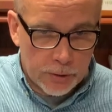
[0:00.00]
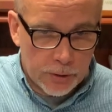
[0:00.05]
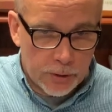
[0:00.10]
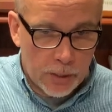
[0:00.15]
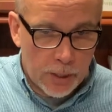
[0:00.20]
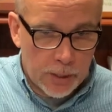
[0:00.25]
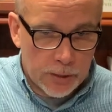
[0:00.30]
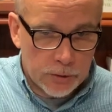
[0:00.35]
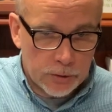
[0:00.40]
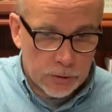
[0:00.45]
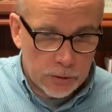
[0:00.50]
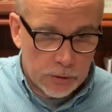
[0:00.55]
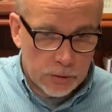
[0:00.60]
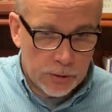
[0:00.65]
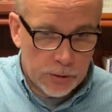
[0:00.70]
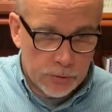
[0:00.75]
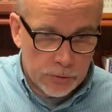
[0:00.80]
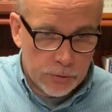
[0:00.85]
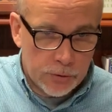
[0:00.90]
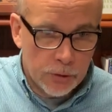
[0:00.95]
that God
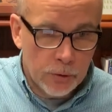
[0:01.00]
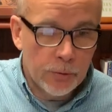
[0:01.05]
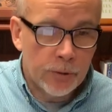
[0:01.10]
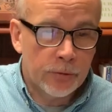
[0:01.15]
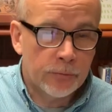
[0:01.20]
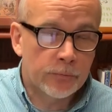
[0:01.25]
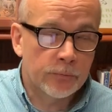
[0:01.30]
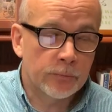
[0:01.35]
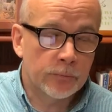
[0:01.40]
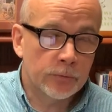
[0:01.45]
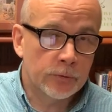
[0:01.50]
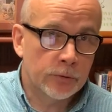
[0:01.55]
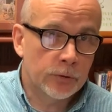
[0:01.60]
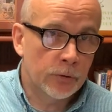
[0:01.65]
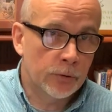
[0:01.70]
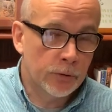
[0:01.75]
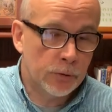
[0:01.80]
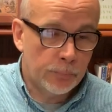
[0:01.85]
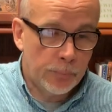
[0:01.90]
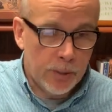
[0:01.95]
is doing
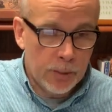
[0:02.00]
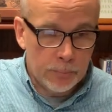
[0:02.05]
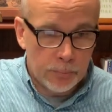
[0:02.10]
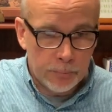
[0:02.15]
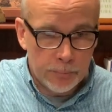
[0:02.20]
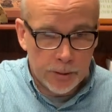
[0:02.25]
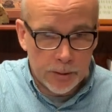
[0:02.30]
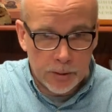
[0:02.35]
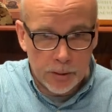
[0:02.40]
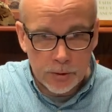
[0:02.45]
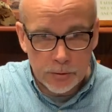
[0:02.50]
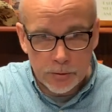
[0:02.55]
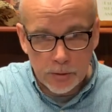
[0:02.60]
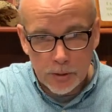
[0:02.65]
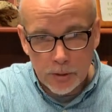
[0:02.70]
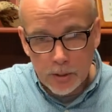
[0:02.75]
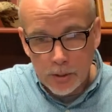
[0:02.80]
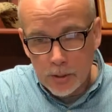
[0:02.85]
to His people, because